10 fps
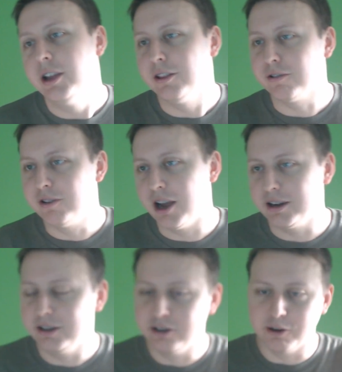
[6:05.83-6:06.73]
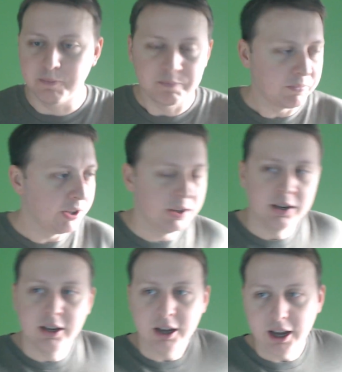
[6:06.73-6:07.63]
There's not, you know,
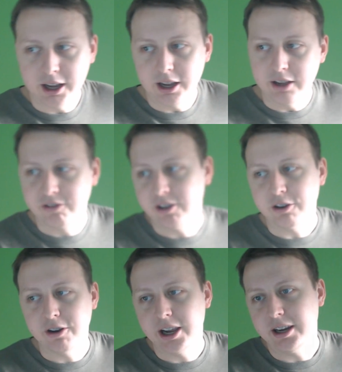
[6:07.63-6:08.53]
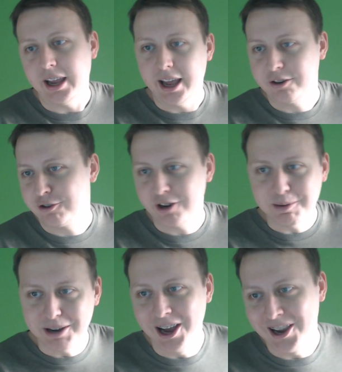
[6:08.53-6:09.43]
uh, a cigarette ashtray
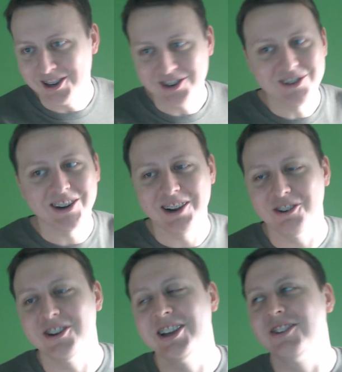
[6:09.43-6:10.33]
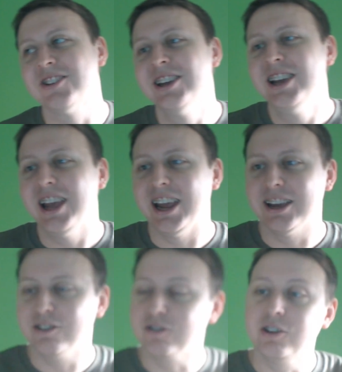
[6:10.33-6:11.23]
behind you or whatever it is.
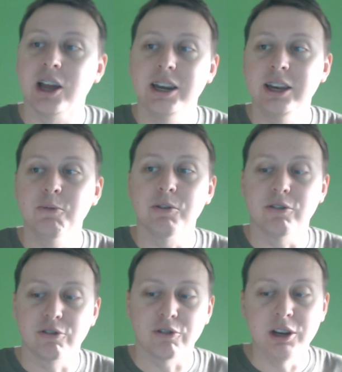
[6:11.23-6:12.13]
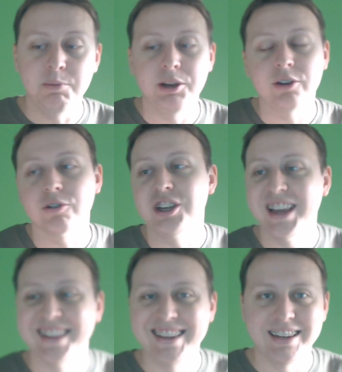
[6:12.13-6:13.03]
And there's not anyone screaming or
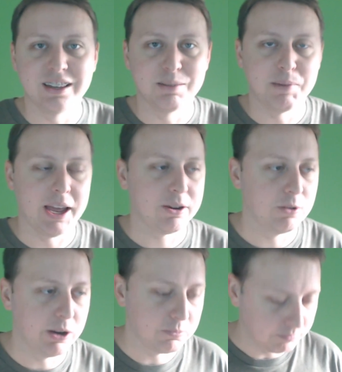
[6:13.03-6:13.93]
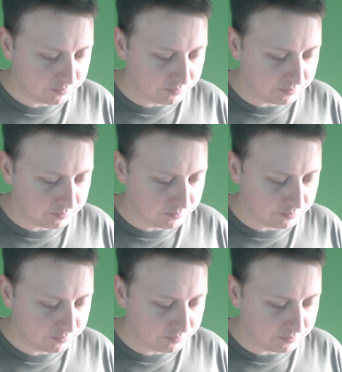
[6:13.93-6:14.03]
yelling in the background.